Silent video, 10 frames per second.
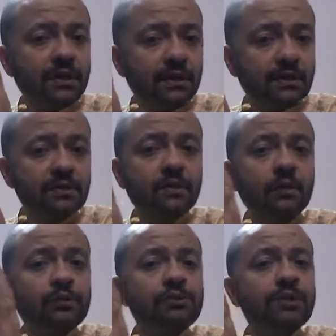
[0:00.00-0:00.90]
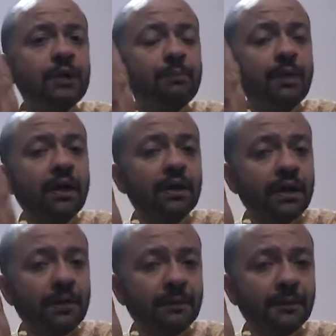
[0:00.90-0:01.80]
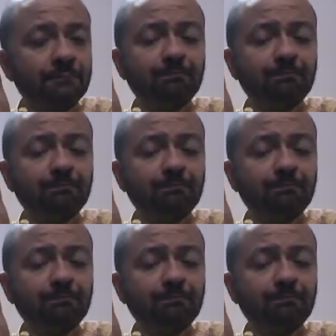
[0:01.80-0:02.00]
is Ujjayi Pranayama.